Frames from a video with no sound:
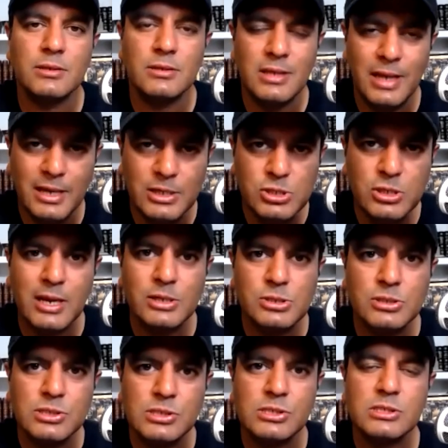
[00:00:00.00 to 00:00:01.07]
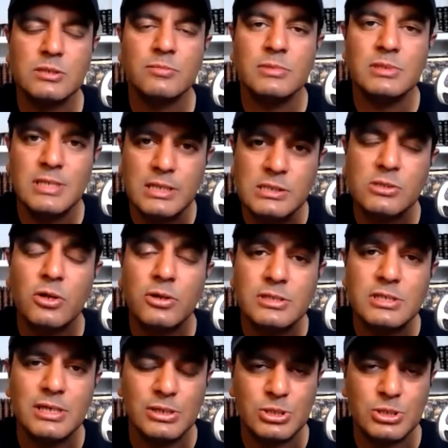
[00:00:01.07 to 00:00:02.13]
the education system does not
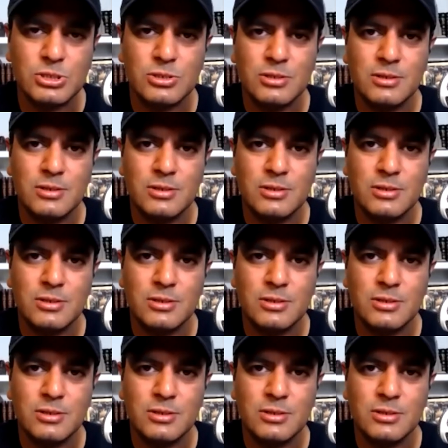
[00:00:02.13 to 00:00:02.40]
teach.